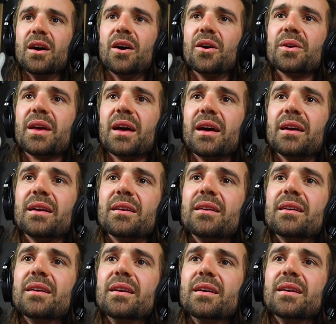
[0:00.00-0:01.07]
Okay,
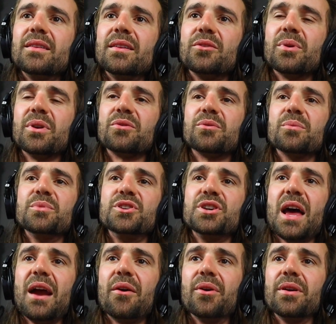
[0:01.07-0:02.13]
this one is from
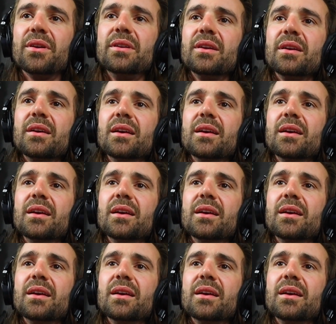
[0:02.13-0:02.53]
Jared.